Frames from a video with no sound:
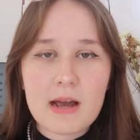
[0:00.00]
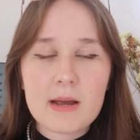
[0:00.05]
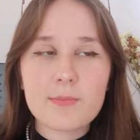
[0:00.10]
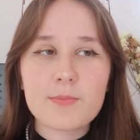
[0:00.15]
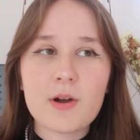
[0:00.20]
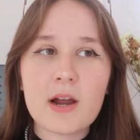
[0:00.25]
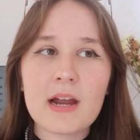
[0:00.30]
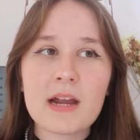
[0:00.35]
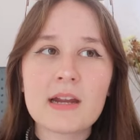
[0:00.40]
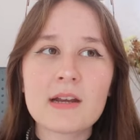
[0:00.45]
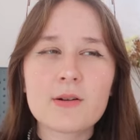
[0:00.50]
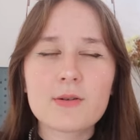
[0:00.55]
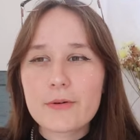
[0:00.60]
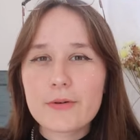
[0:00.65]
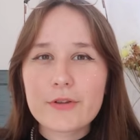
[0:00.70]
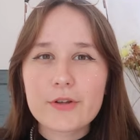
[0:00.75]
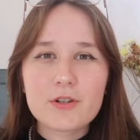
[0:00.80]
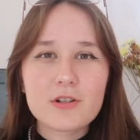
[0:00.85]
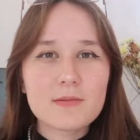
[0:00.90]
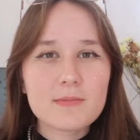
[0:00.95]
my brain. And
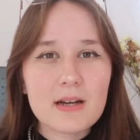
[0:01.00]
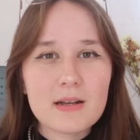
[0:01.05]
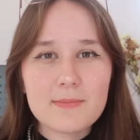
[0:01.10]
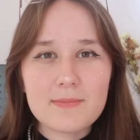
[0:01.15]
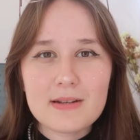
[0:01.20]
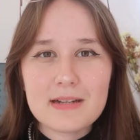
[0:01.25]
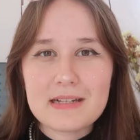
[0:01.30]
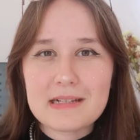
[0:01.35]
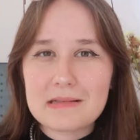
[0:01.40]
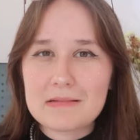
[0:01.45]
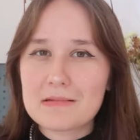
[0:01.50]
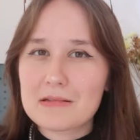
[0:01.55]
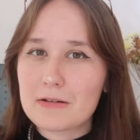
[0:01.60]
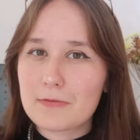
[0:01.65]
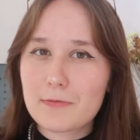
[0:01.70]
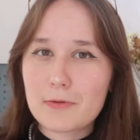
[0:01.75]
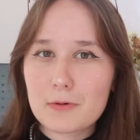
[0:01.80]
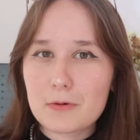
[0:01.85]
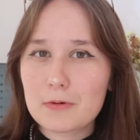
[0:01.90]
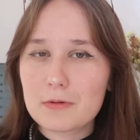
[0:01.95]
although it might be
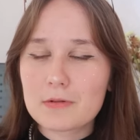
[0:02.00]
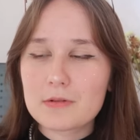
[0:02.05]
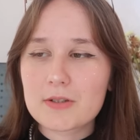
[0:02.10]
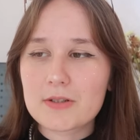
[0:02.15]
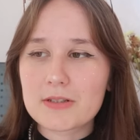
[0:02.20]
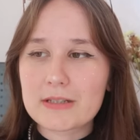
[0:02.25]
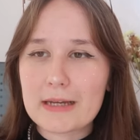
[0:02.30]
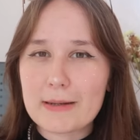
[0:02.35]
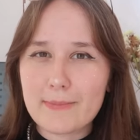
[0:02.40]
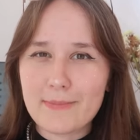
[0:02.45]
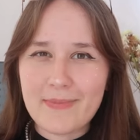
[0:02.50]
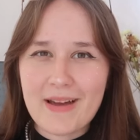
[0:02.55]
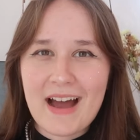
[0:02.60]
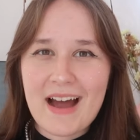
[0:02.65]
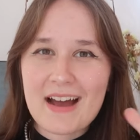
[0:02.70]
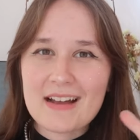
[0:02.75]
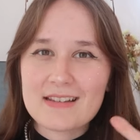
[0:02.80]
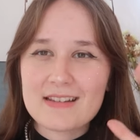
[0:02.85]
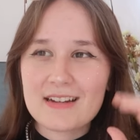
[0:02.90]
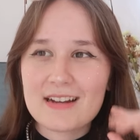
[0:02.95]
difficult or like
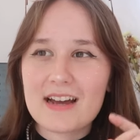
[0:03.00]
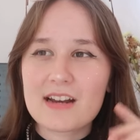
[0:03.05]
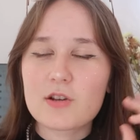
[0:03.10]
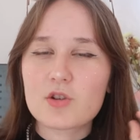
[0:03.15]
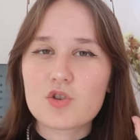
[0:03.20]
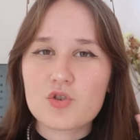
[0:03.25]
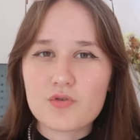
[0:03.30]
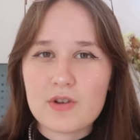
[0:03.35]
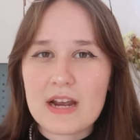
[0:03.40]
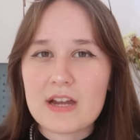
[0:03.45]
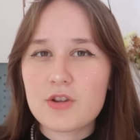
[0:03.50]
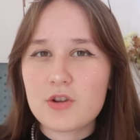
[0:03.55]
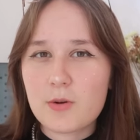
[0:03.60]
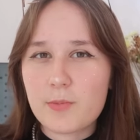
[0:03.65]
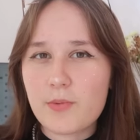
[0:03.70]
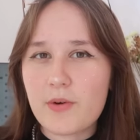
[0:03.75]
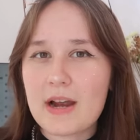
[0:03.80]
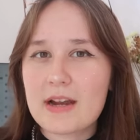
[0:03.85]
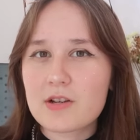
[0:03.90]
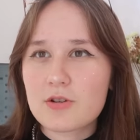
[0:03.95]
bad to kind of train your
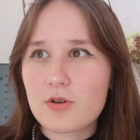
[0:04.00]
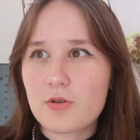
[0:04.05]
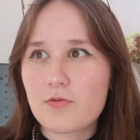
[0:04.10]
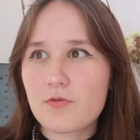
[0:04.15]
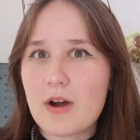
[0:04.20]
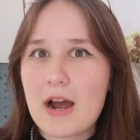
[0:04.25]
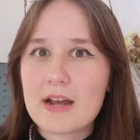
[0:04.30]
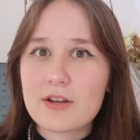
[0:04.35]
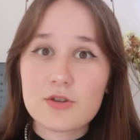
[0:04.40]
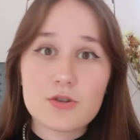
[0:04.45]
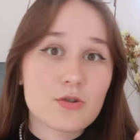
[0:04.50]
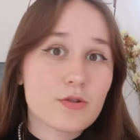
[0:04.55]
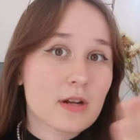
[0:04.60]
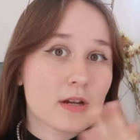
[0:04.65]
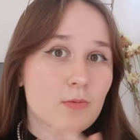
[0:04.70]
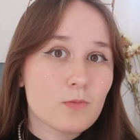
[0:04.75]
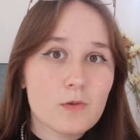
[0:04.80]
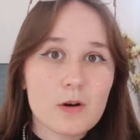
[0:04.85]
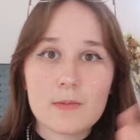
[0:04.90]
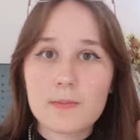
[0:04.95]
brain to write
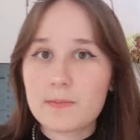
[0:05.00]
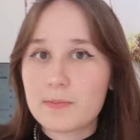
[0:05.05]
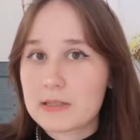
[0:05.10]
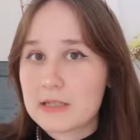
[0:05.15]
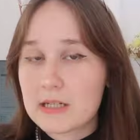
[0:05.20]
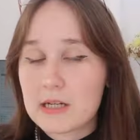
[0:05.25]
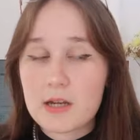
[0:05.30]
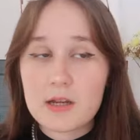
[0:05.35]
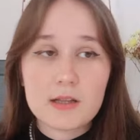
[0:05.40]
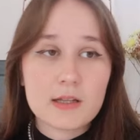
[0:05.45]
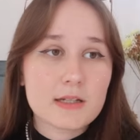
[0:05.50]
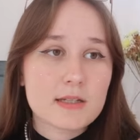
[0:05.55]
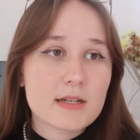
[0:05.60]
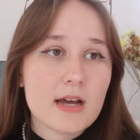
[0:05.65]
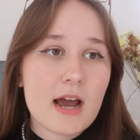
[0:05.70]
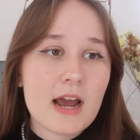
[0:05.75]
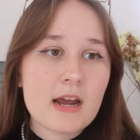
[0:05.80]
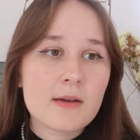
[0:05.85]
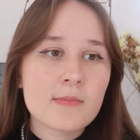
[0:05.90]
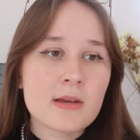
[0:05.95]
during one particular
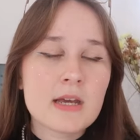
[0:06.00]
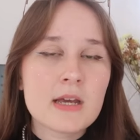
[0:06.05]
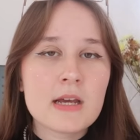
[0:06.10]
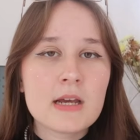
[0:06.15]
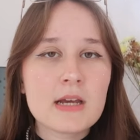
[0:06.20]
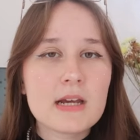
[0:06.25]
time,